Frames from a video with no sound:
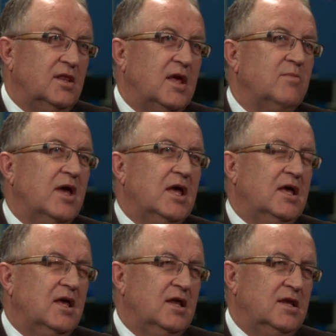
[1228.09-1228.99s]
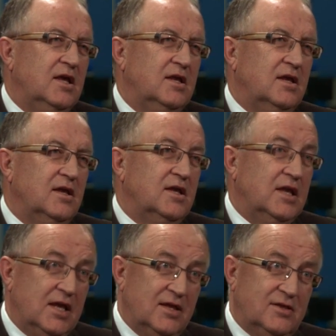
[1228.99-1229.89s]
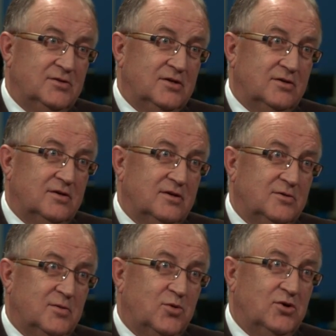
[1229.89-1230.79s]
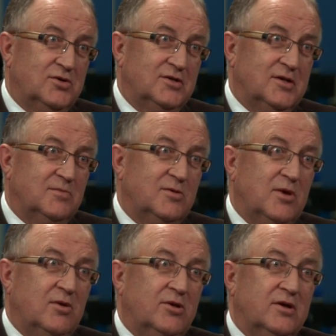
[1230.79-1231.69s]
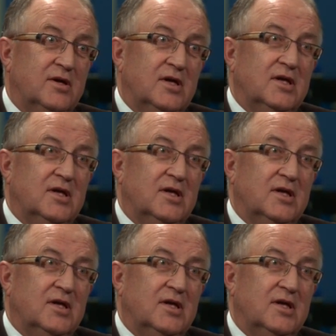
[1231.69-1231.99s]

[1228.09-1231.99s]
they may indeed need the support systems to be able to